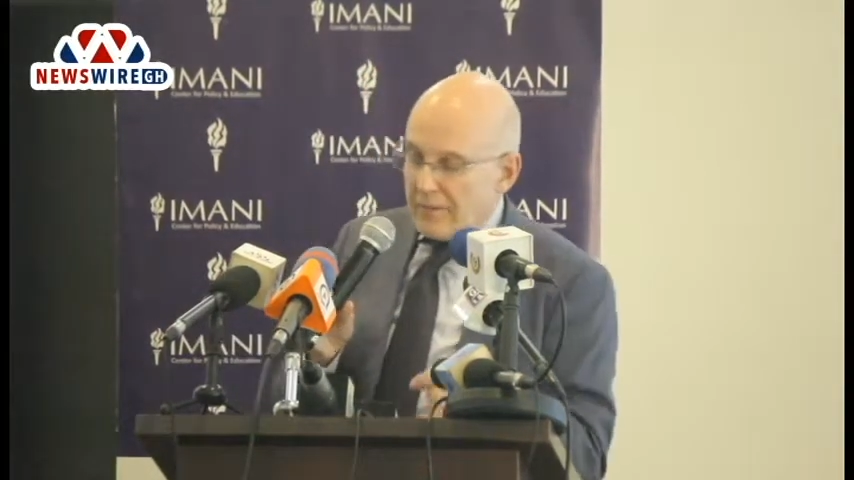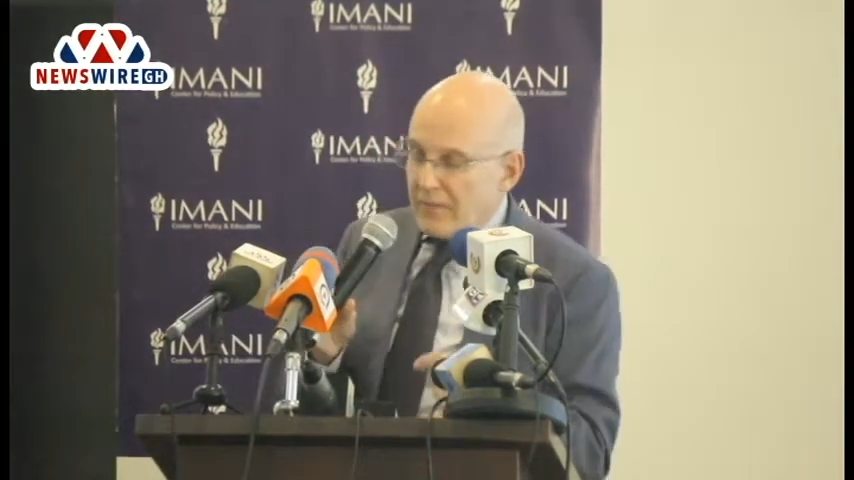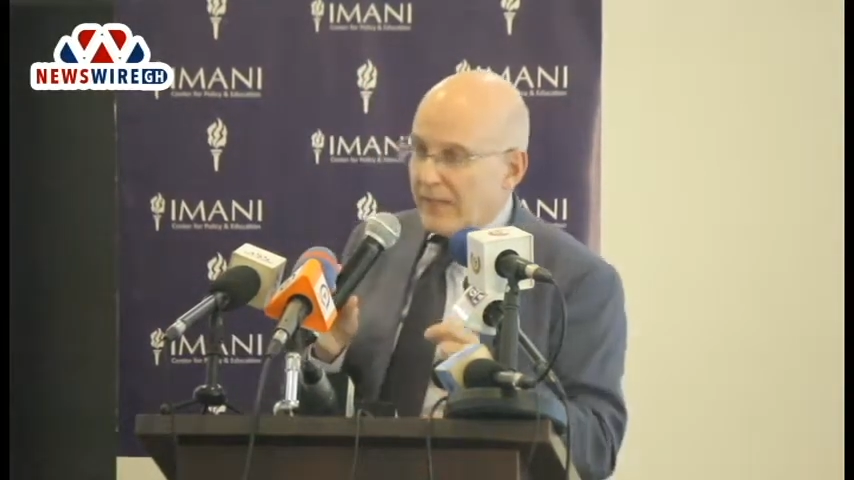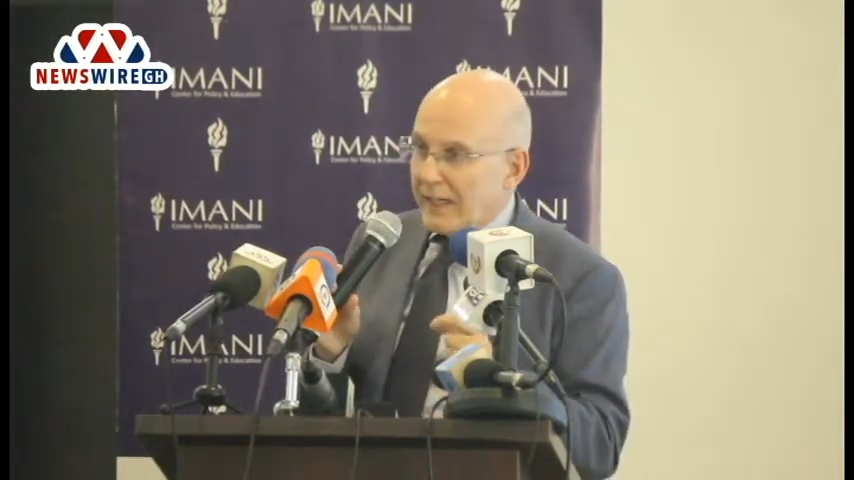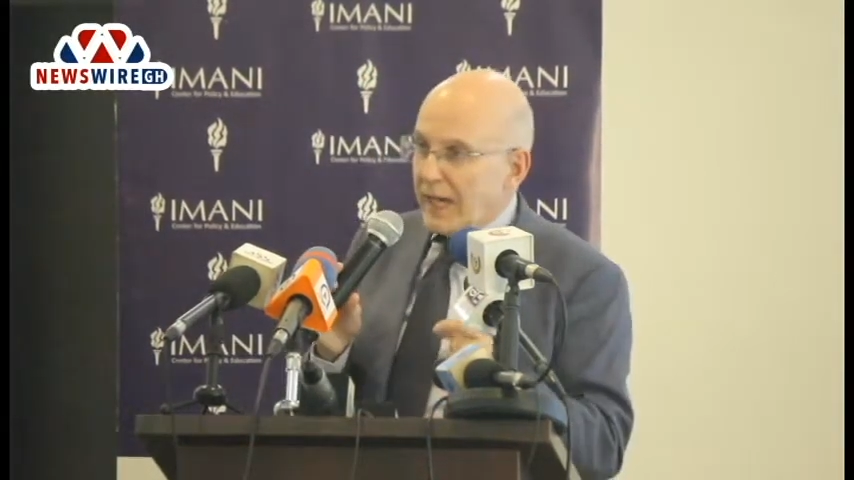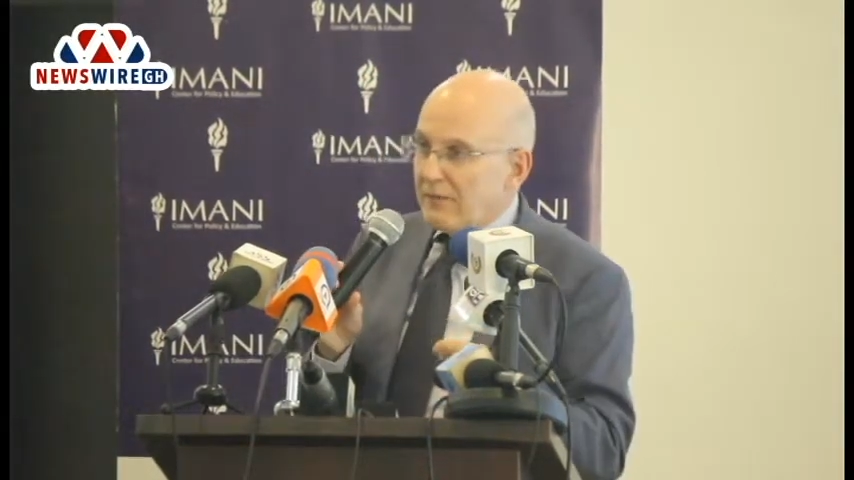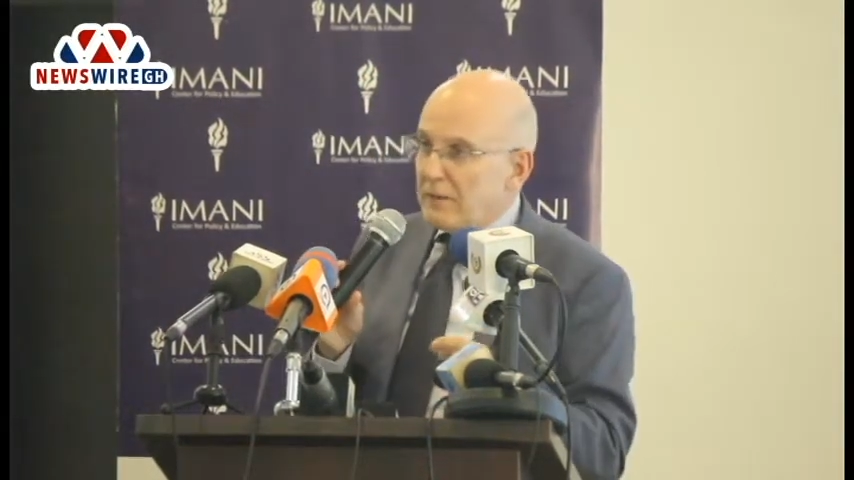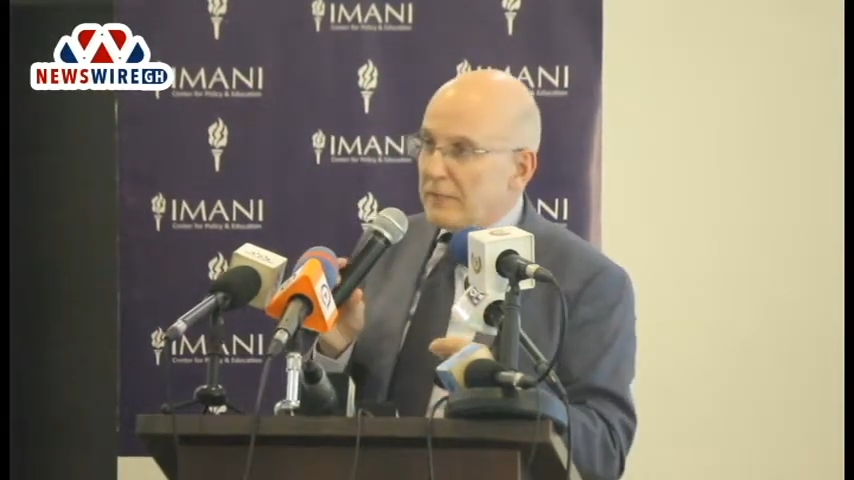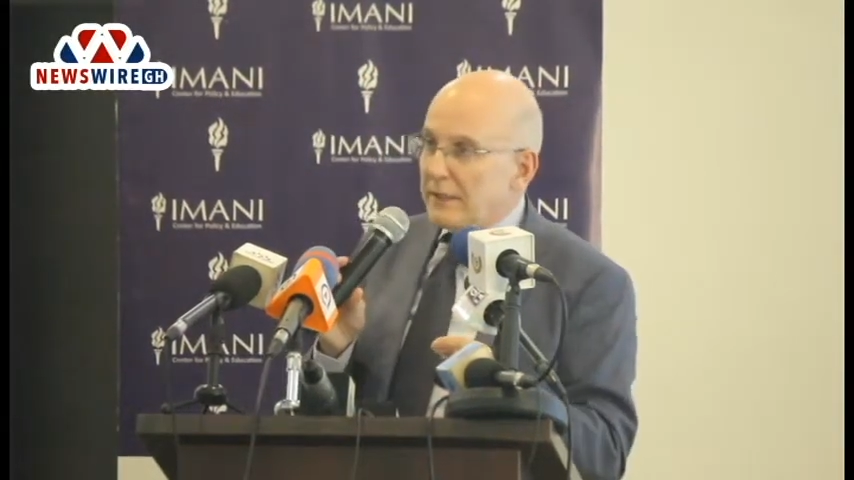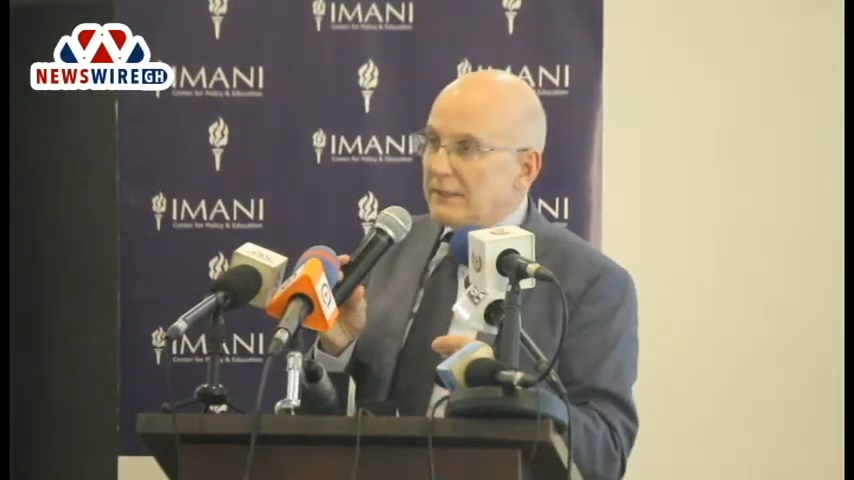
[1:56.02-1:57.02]
The
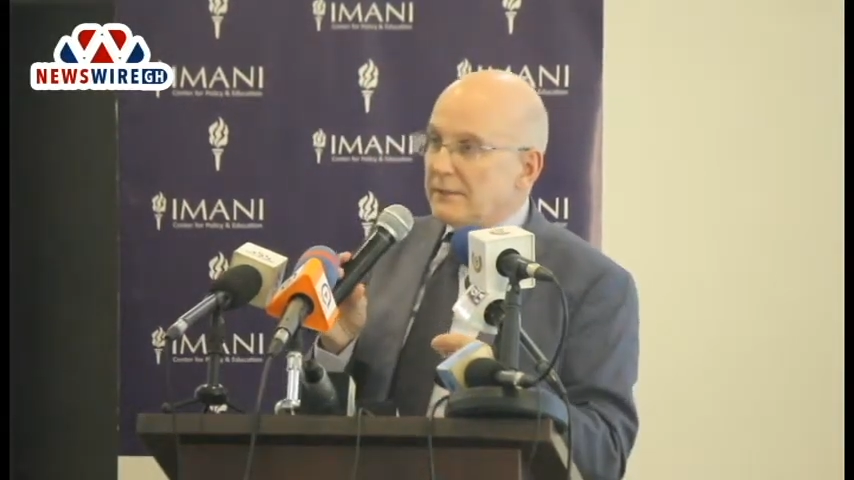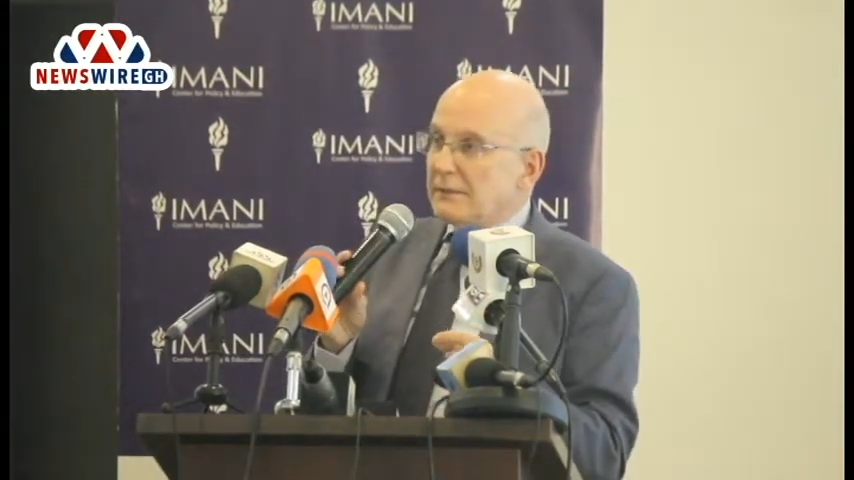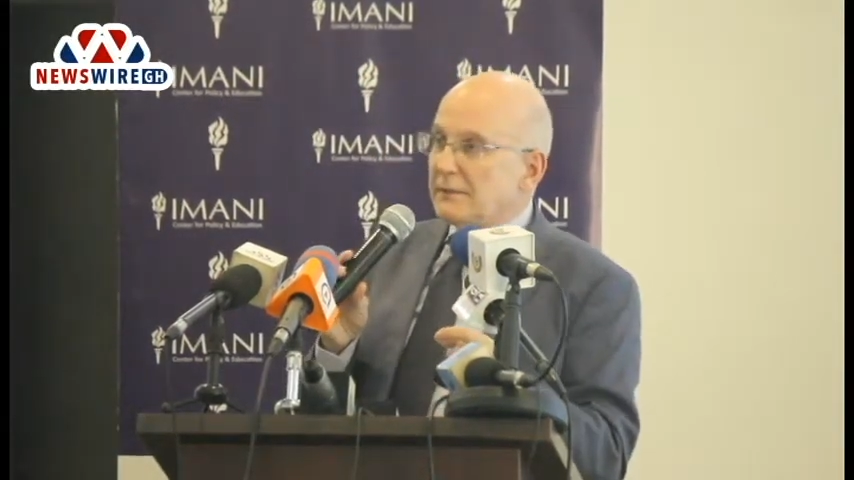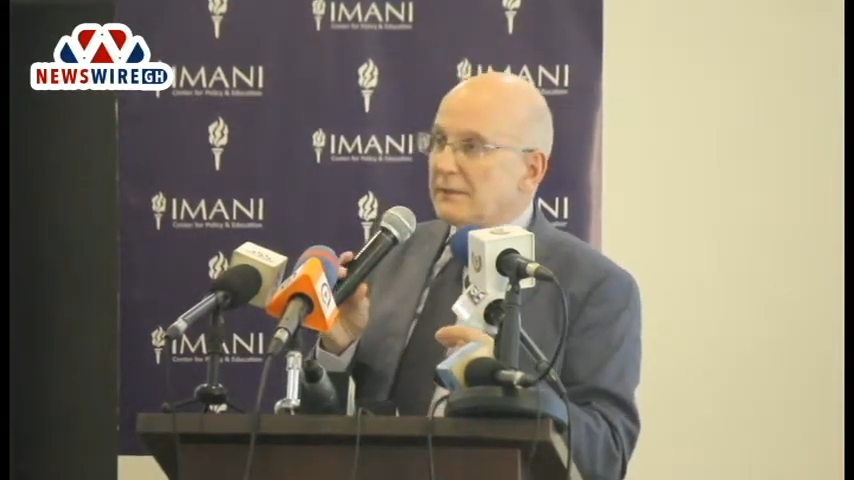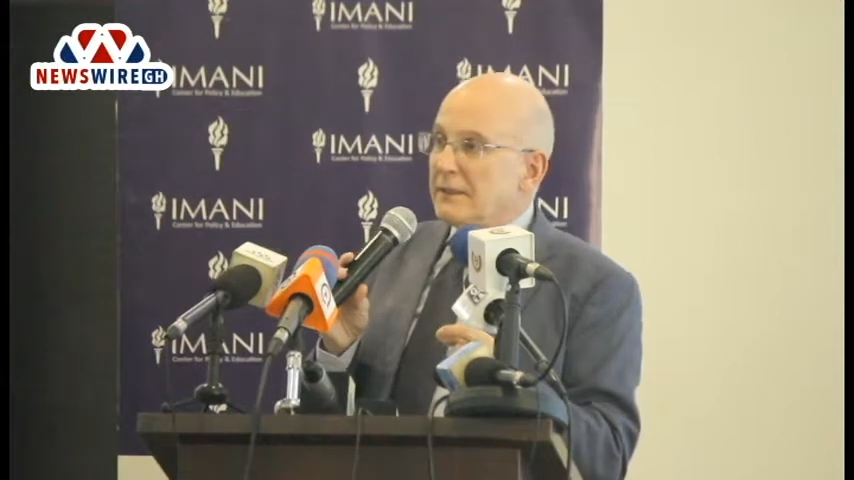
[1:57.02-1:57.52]
government